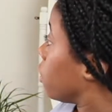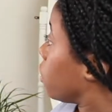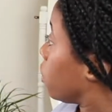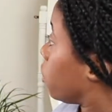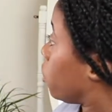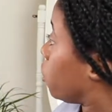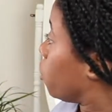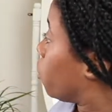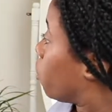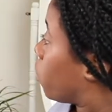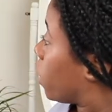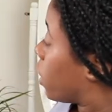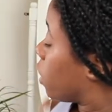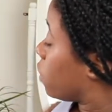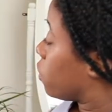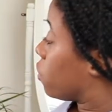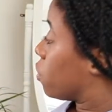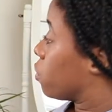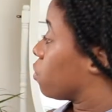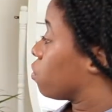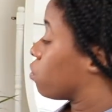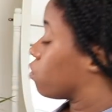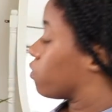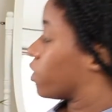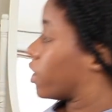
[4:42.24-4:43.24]
you want
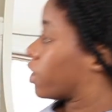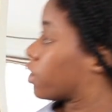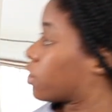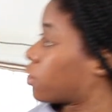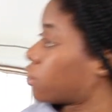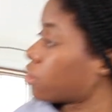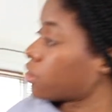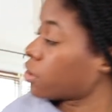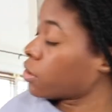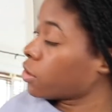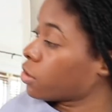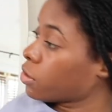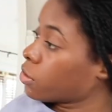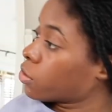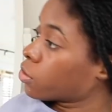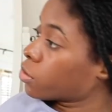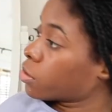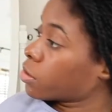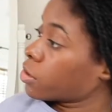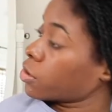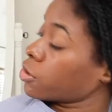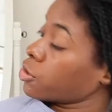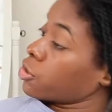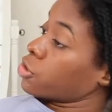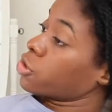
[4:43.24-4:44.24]
to rest
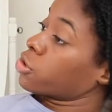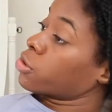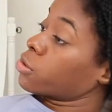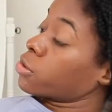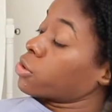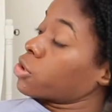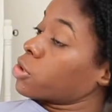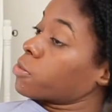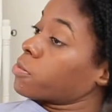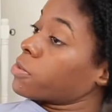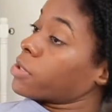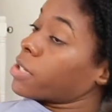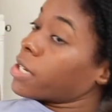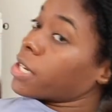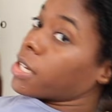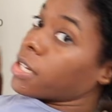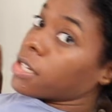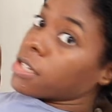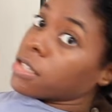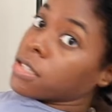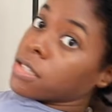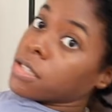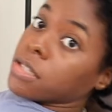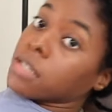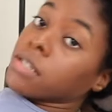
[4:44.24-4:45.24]
your shoulder
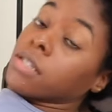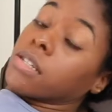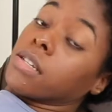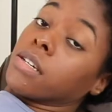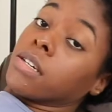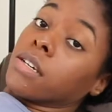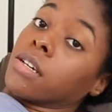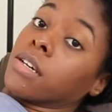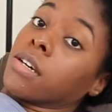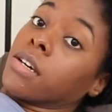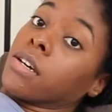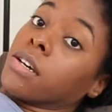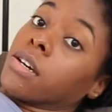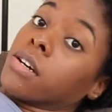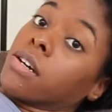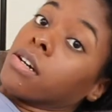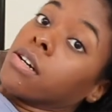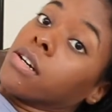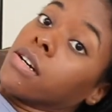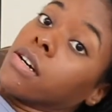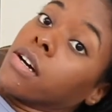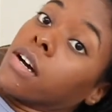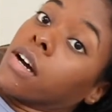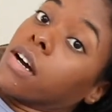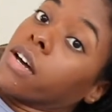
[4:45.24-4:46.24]
blades
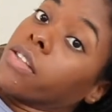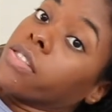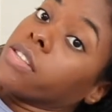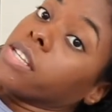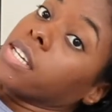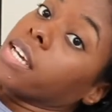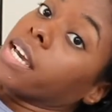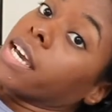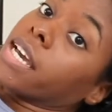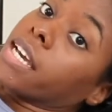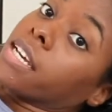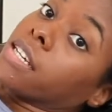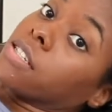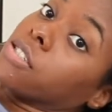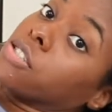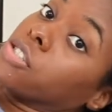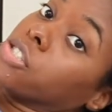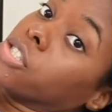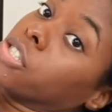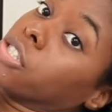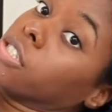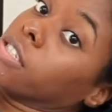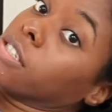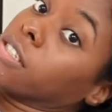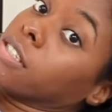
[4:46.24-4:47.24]
on the
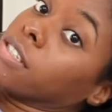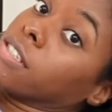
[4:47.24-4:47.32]
edge.